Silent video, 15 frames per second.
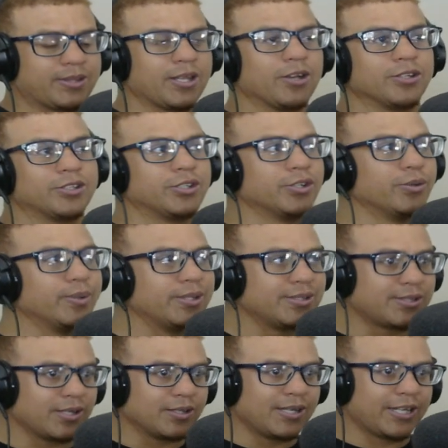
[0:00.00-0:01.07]
they'll do is
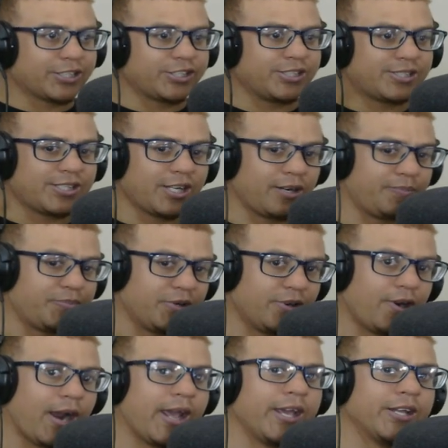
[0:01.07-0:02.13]
they'll actually set up a
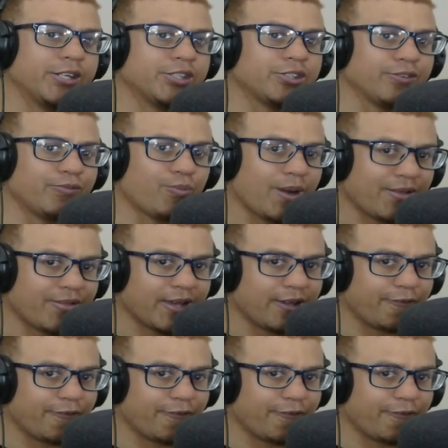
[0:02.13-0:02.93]
range of where they